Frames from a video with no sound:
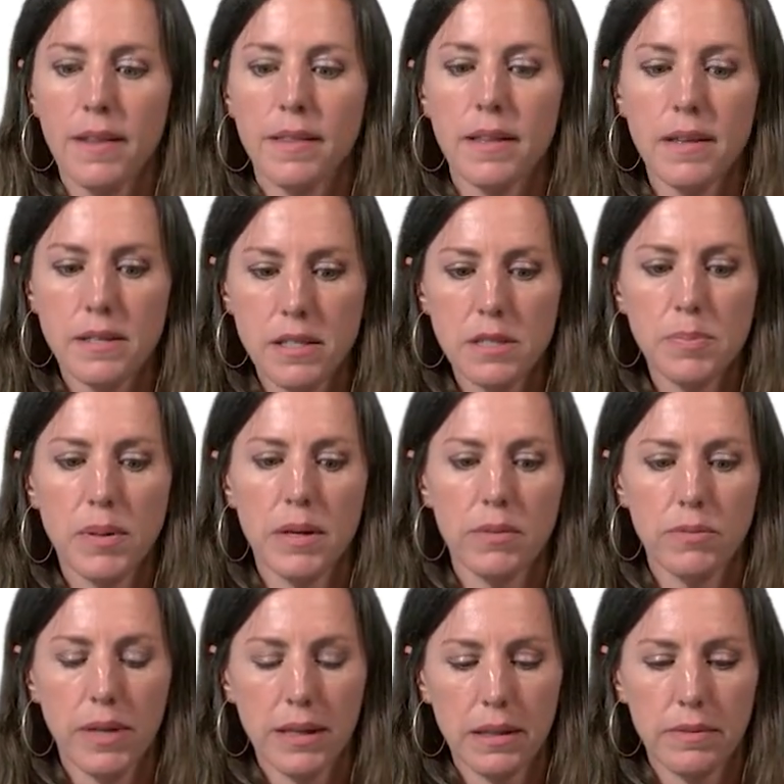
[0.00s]
This has been
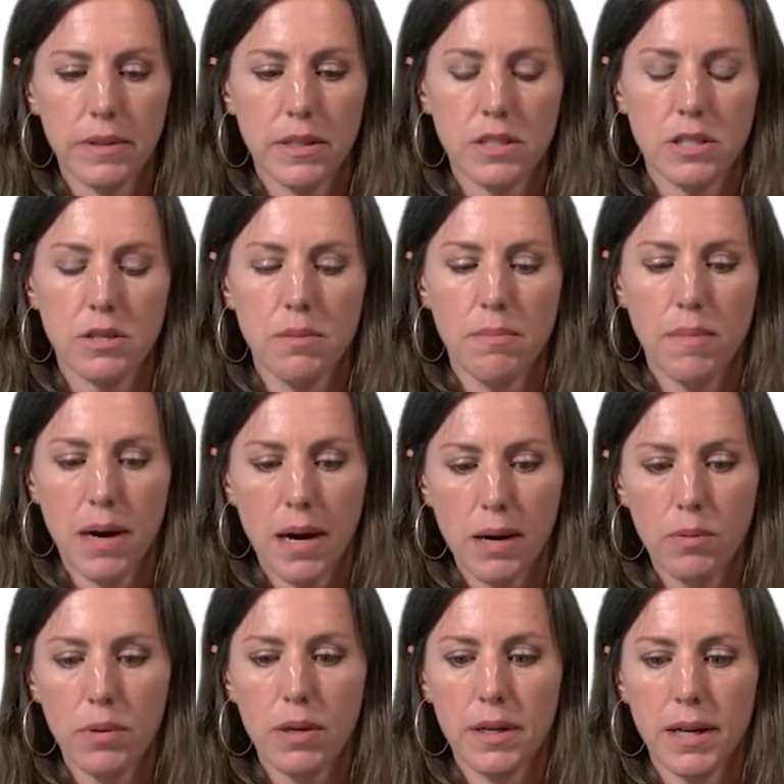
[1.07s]
relevant to my
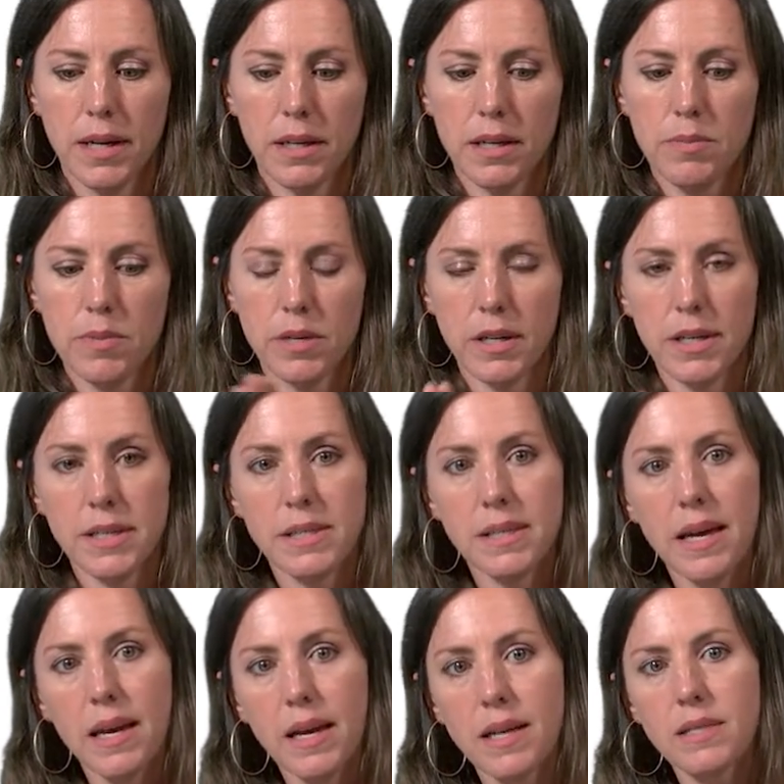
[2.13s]
work in community
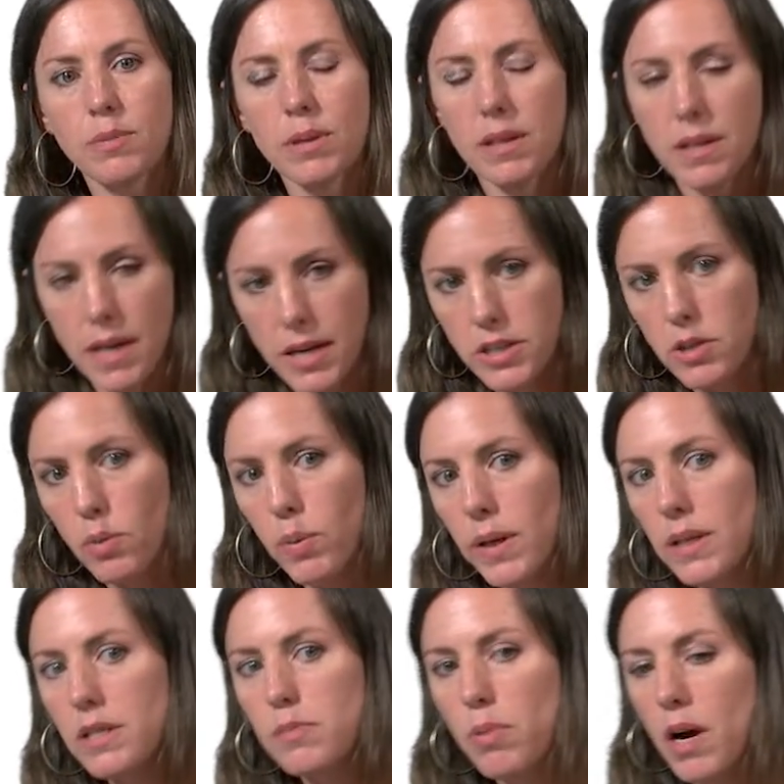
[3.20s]
settings with the National
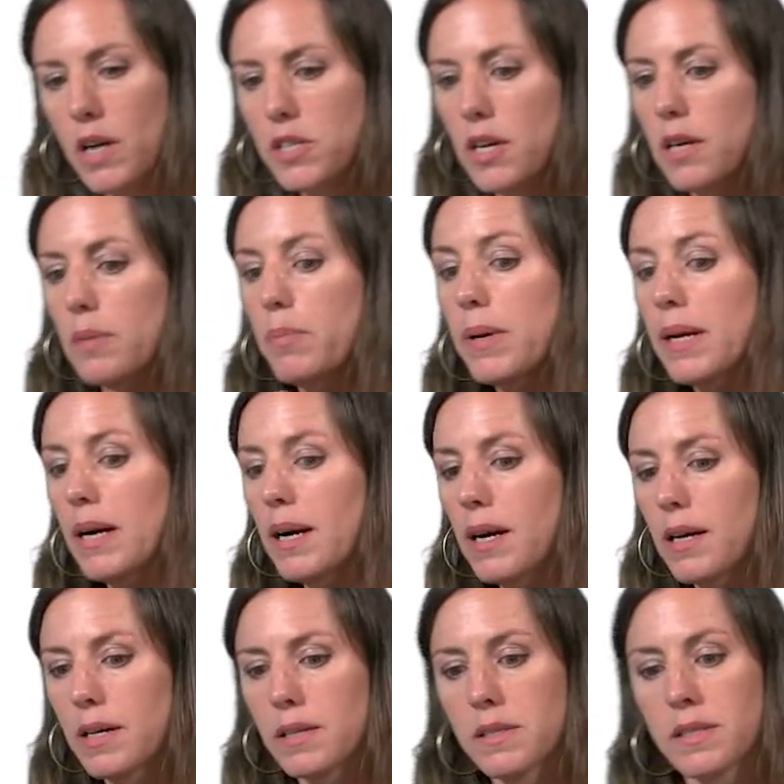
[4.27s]
Witness Project,
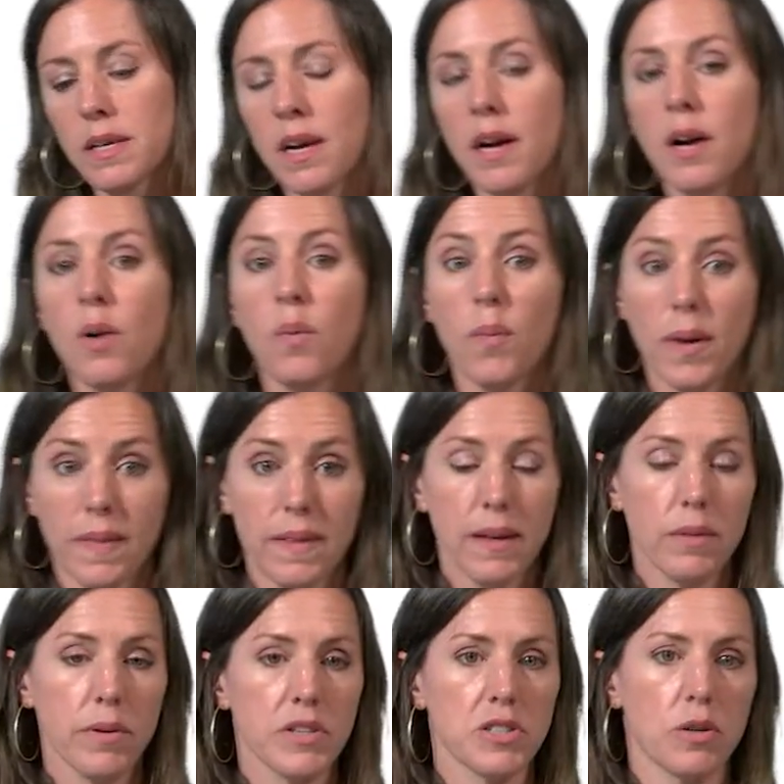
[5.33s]
because when the
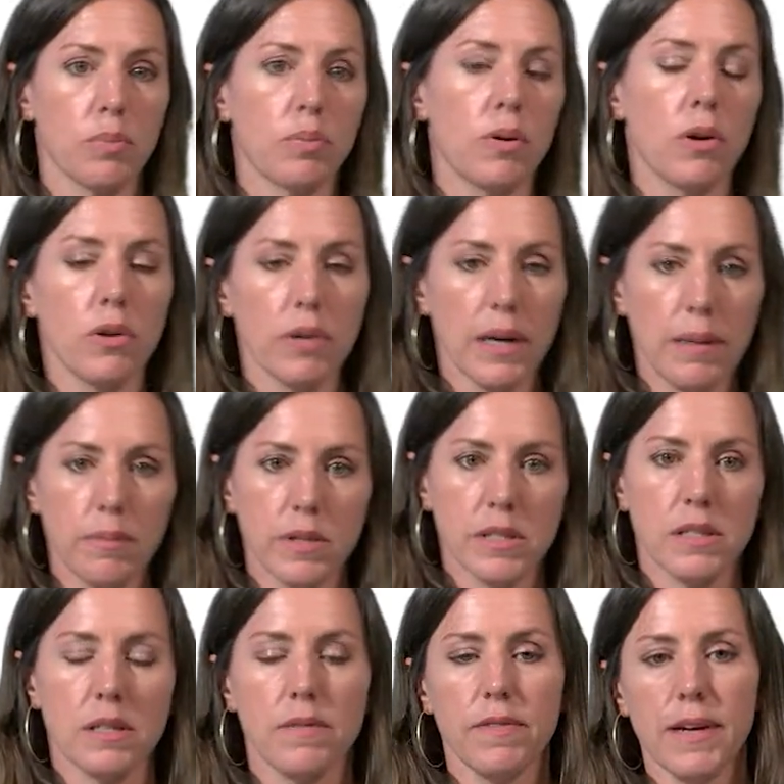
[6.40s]
original program
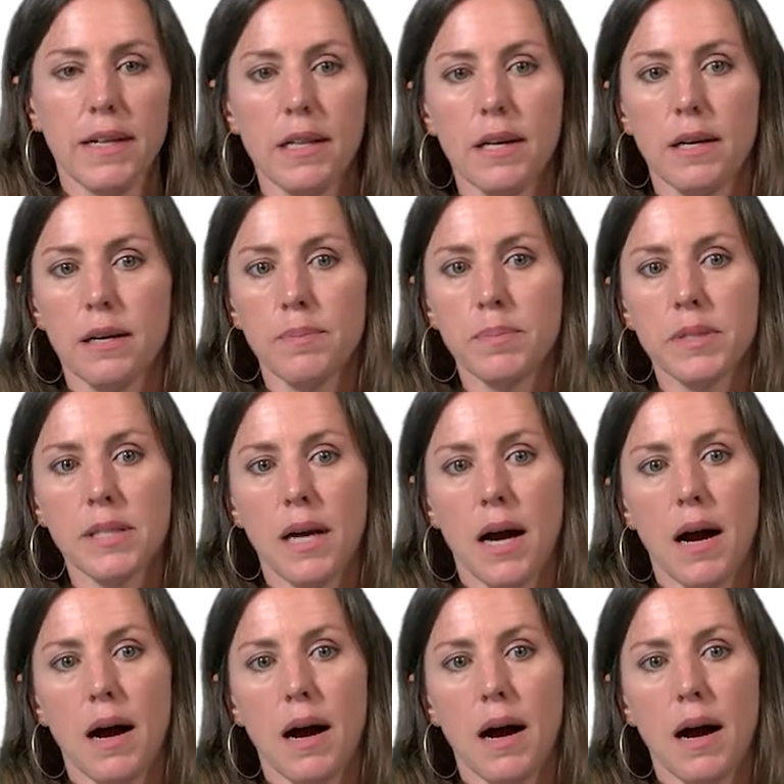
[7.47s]
was developed,